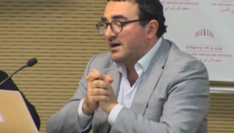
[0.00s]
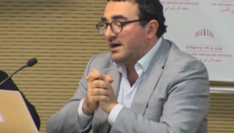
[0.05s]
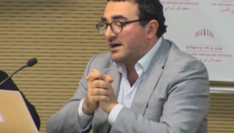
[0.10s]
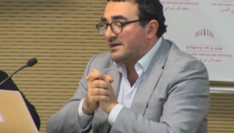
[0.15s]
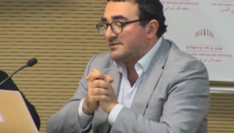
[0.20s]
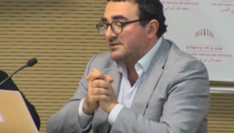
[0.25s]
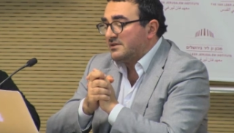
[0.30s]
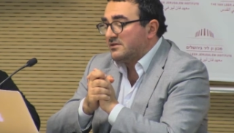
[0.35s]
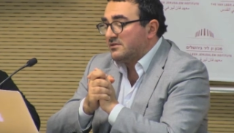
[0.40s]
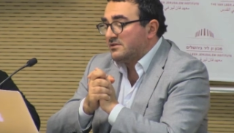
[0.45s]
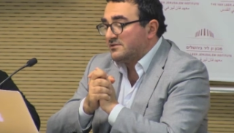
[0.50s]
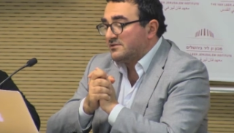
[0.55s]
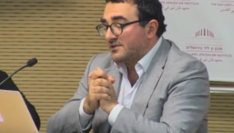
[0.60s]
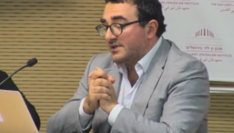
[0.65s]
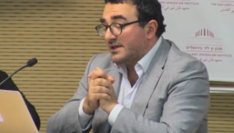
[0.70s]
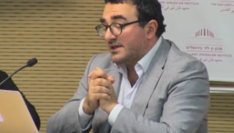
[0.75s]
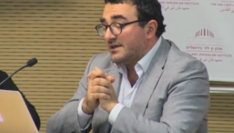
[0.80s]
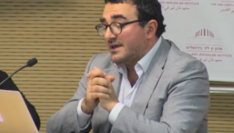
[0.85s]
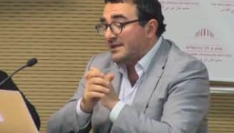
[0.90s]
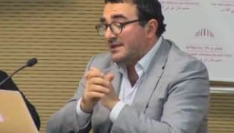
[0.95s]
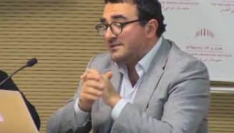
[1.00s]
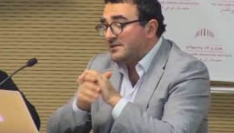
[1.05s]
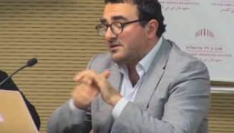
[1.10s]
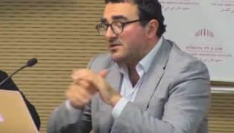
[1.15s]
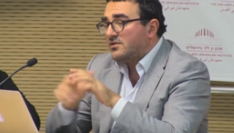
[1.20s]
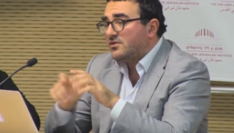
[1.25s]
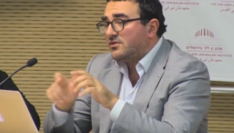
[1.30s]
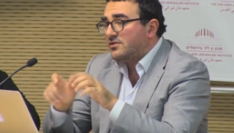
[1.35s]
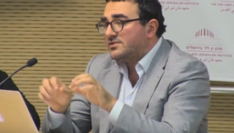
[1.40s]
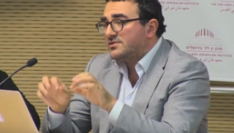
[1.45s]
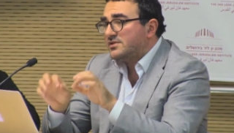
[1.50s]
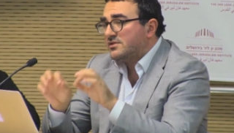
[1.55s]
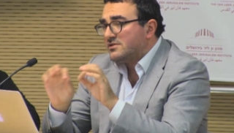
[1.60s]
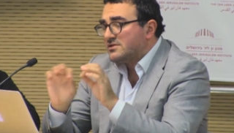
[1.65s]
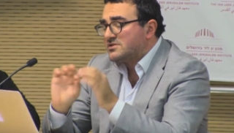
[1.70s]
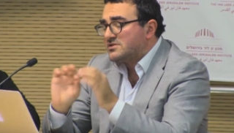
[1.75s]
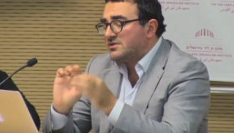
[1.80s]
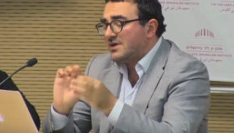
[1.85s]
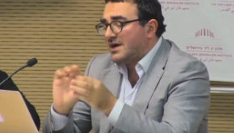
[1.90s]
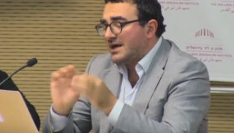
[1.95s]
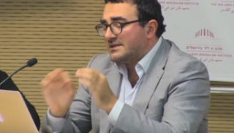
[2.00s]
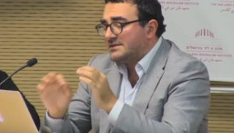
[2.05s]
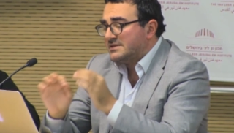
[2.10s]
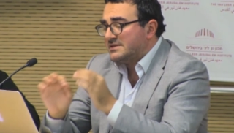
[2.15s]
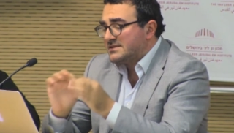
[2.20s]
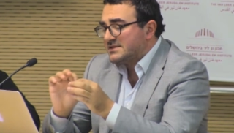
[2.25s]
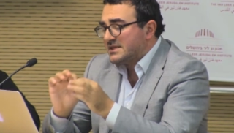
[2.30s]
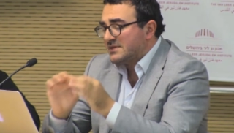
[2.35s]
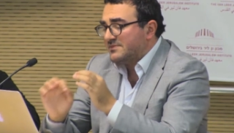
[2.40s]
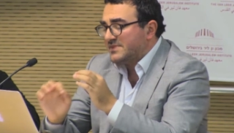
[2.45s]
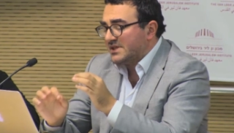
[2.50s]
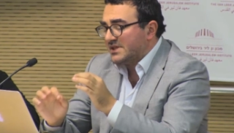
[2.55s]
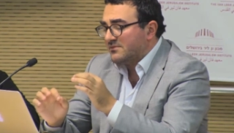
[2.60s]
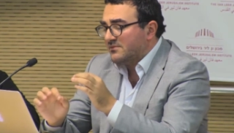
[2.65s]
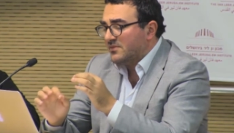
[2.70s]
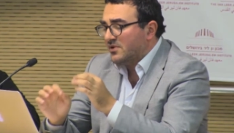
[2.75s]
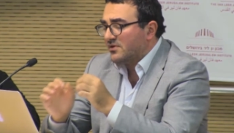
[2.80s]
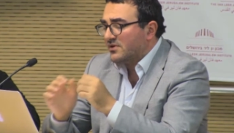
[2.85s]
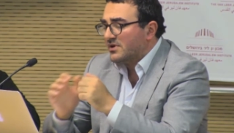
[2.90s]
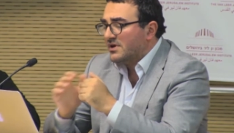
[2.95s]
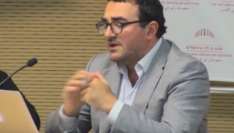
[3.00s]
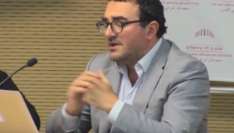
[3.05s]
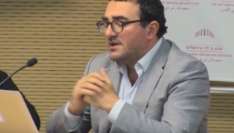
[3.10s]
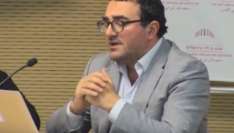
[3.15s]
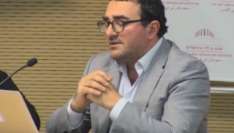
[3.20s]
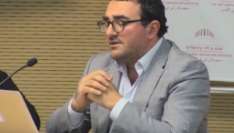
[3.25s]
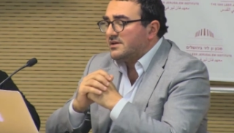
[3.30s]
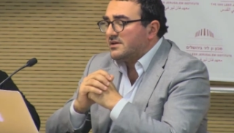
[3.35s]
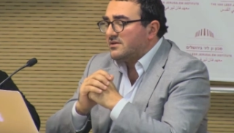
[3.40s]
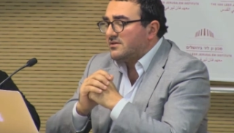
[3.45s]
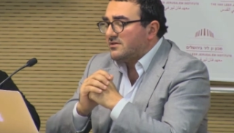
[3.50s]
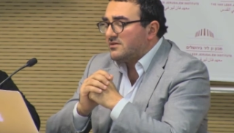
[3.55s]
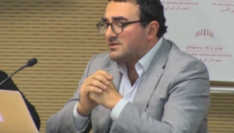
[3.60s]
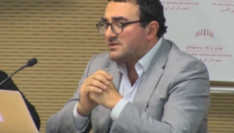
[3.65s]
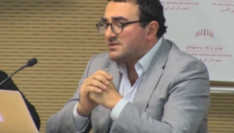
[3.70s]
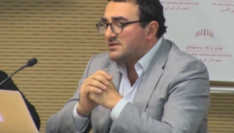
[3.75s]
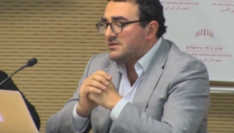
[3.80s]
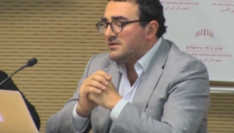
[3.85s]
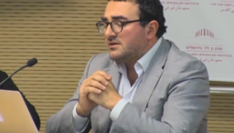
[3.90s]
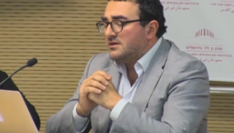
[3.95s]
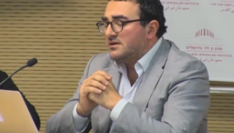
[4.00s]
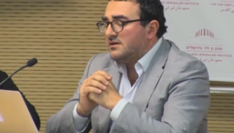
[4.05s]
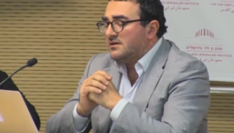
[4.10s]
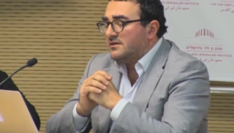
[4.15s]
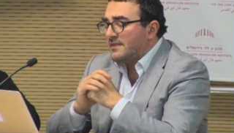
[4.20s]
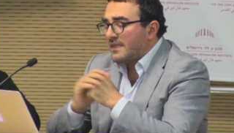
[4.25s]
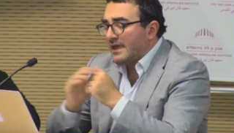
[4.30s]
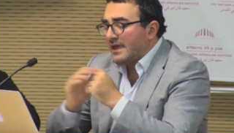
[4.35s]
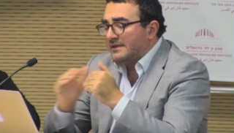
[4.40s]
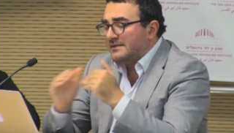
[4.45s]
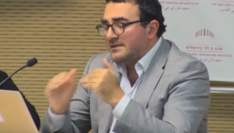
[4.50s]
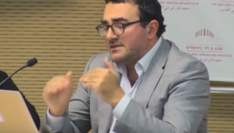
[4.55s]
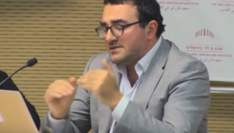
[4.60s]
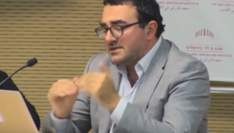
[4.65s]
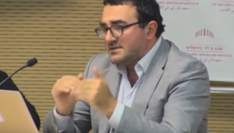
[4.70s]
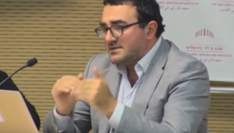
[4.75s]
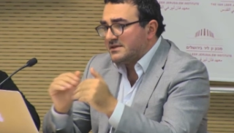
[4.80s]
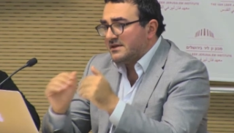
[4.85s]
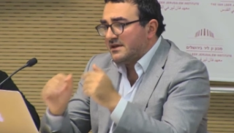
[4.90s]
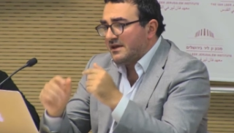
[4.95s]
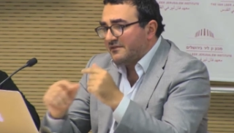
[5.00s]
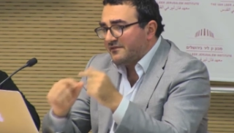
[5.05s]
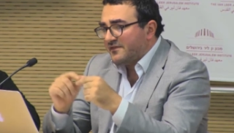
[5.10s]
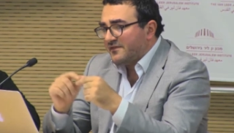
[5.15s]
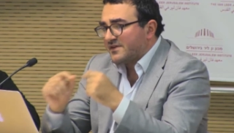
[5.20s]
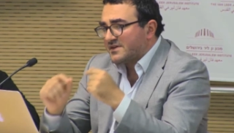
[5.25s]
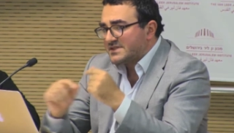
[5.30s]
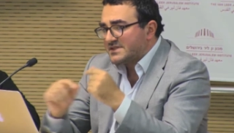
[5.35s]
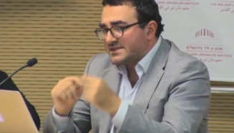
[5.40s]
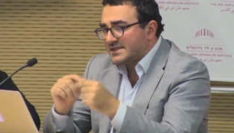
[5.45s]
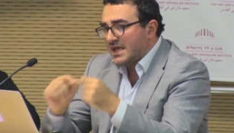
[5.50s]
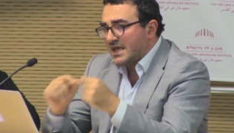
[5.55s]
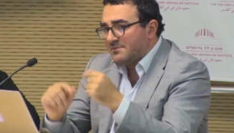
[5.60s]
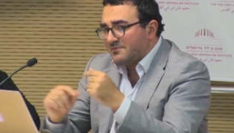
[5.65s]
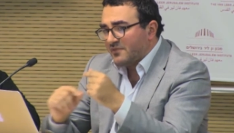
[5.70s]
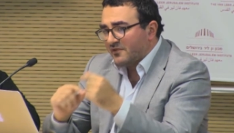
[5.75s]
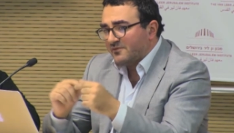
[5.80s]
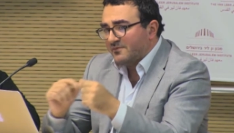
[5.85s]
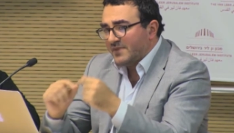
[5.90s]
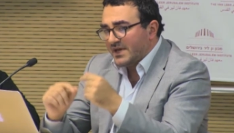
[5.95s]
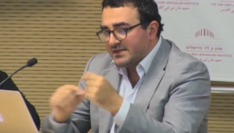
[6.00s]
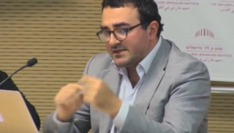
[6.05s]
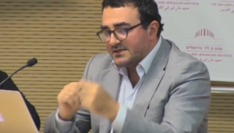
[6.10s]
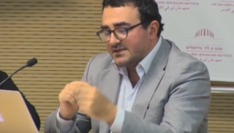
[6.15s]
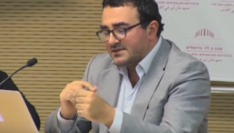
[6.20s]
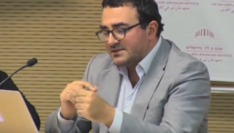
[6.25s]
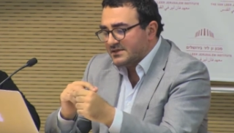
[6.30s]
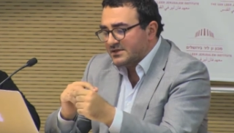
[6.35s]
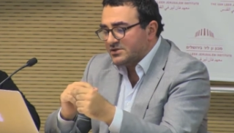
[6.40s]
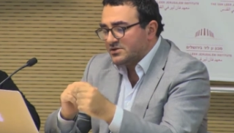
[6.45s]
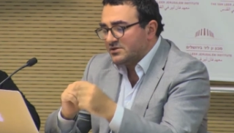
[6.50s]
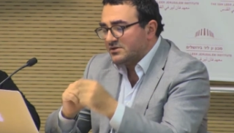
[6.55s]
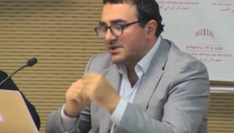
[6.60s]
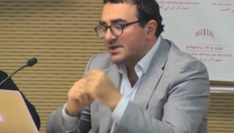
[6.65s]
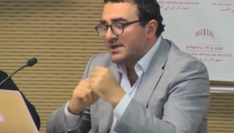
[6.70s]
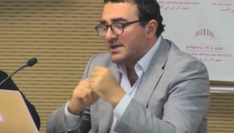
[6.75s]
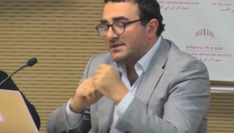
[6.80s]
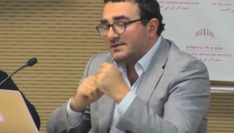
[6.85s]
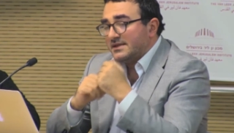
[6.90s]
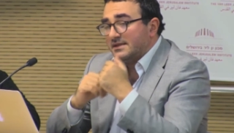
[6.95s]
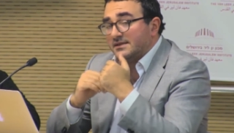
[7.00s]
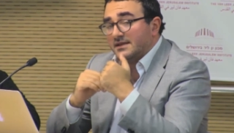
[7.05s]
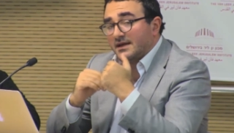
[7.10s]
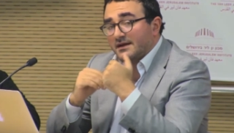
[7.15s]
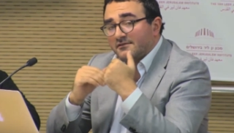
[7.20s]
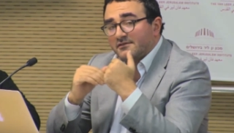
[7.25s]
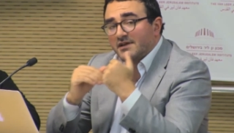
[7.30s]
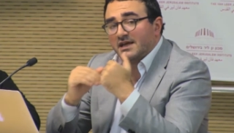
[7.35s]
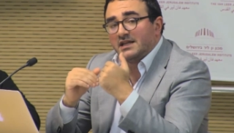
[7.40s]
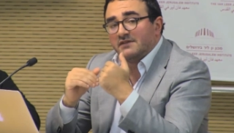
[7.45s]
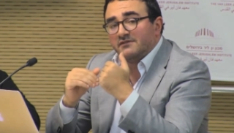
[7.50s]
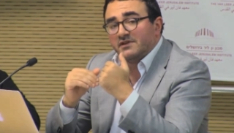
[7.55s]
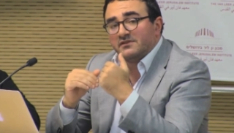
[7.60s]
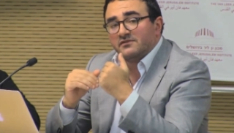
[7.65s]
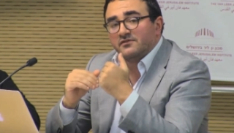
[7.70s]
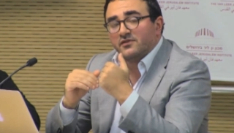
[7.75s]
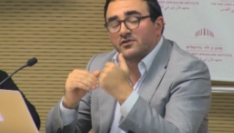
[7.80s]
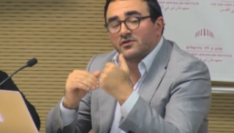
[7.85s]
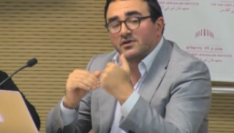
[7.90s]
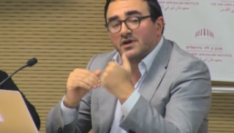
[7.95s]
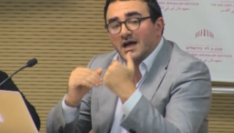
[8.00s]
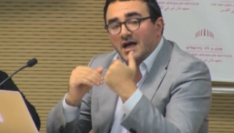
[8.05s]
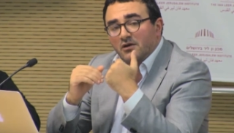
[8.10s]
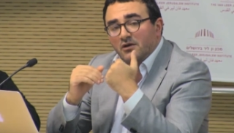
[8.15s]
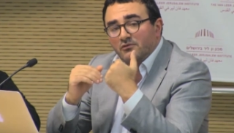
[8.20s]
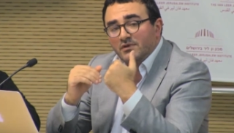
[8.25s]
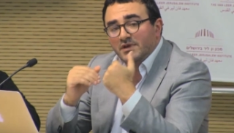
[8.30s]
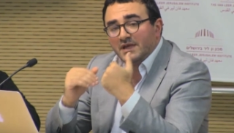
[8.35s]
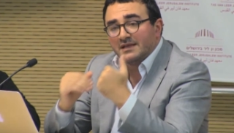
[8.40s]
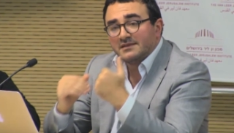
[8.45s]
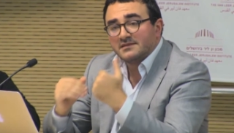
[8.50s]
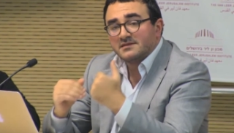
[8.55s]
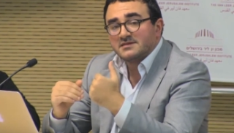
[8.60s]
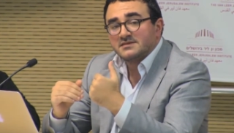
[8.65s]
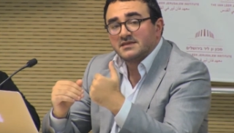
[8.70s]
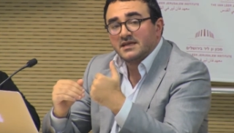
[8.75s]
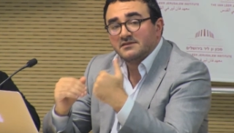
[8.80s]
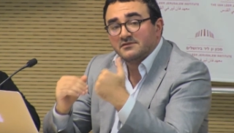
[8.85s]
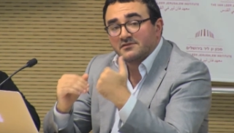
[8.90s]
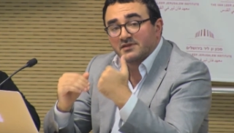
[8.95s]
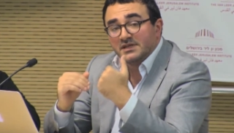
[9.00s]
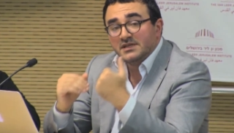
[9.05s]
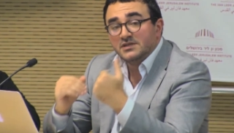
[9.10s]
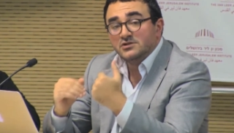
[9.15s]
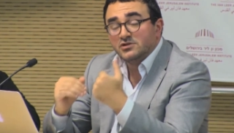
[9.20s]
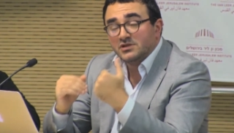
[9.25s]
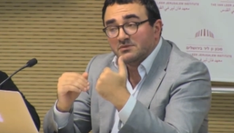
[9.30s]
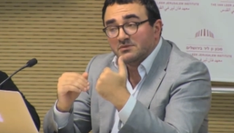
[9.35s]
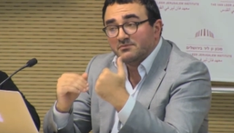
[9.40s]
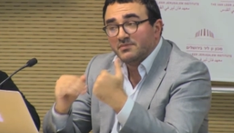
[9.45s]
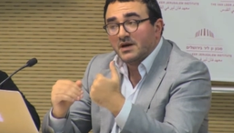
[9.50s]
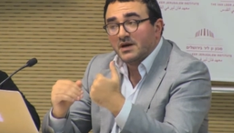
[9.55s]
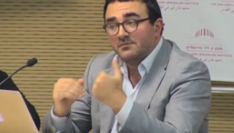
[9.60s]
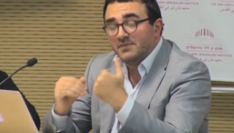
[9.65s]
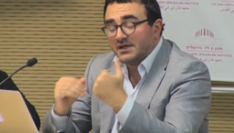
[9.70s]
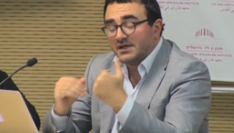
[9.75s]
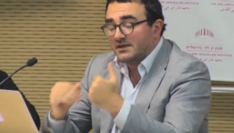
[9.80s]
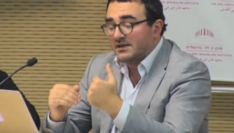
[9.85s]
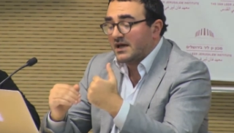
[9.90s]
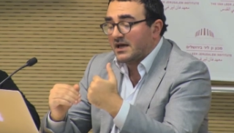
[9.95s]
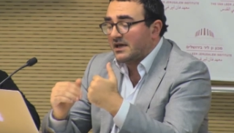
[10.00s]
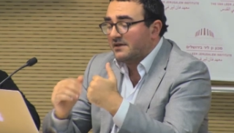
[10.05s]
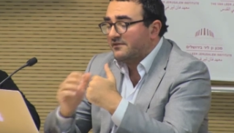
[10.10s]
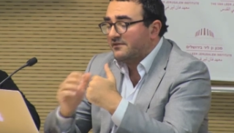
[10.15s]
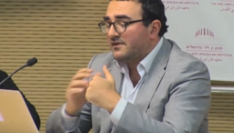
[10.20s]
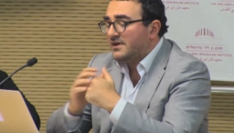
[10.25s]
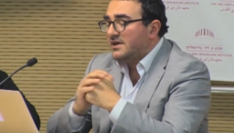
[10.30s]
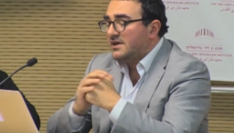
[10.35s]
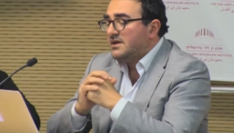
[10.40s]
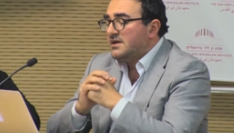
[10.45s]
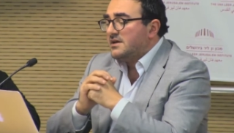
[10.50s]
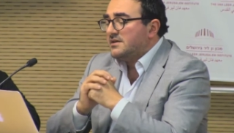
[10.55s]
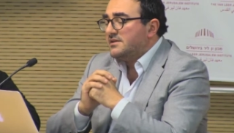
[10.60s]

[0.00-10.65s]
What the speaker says: Article 3. And the court also added something more. The court, and this is a first step of many decisions that are relevant for how we understand religion in public life.